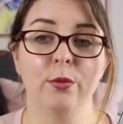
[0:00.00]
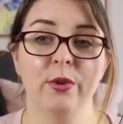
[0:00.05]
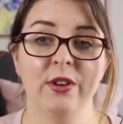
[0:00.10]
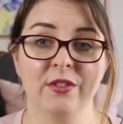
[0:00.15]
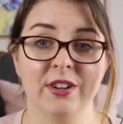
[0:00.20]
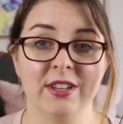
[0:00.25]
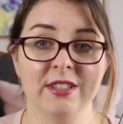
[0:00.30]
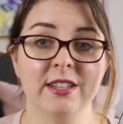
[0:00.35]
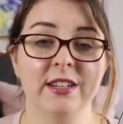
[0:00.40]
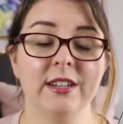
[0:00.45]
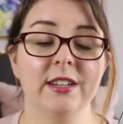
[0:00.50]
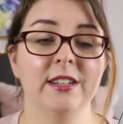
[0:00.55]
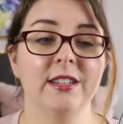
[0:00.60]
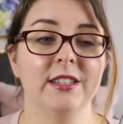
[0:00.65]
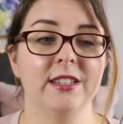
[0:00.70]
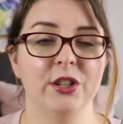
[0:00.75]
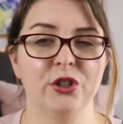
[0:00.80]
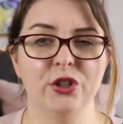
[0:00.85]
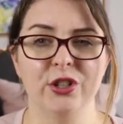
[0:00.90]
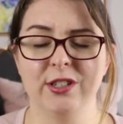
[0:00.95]
we've considered is
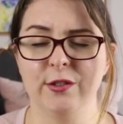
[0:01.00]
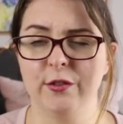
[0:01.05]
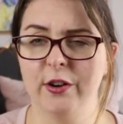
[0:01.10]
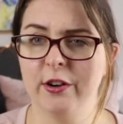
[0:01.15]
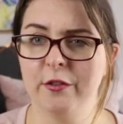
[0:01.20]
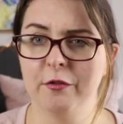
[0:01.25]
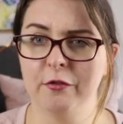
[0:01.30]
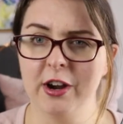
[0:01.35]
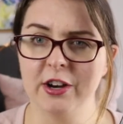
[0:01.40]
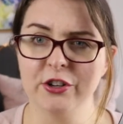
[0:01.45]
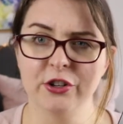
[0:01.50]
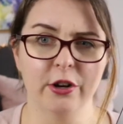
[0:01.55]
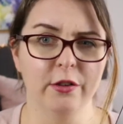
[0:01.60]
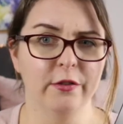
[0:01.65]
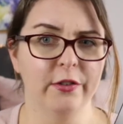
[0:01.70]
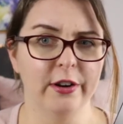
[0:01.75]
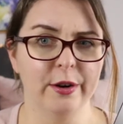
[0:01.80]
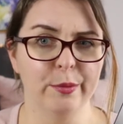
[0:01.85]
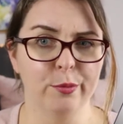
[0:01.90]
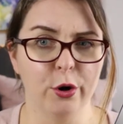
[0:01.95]
that she's very fragile,
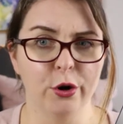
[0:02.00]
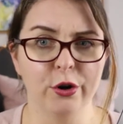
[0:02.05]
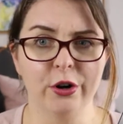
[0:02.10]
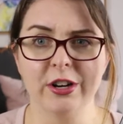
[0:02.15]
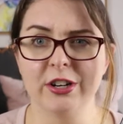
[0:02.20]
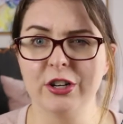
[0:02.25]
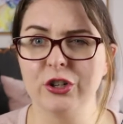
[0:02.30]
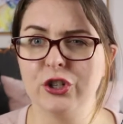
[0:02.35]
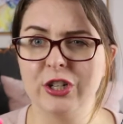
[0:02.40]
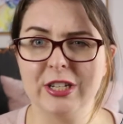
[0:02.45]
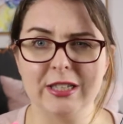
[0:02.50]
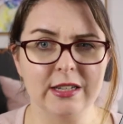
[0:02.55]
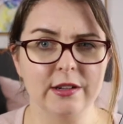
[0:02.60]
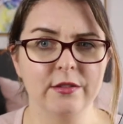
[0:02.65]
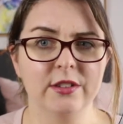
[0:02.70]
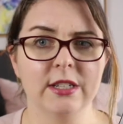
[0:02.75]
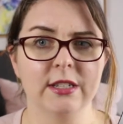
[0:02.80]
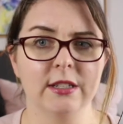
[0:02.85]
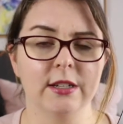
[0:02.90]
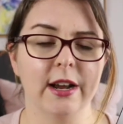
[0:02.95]
very broken, and she
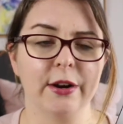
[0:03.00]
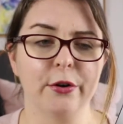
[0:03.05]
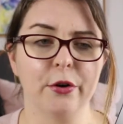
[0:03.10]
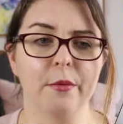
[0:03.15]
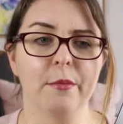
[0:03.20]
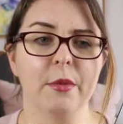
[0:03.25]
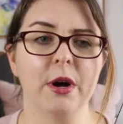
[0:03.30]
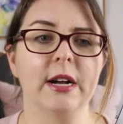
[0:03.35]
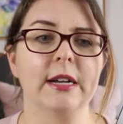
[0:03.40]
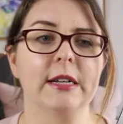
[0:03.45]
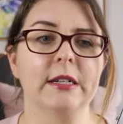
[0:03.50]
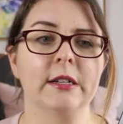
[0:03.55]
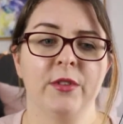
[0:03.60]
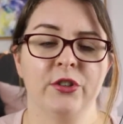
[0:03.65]
lives inside her mind.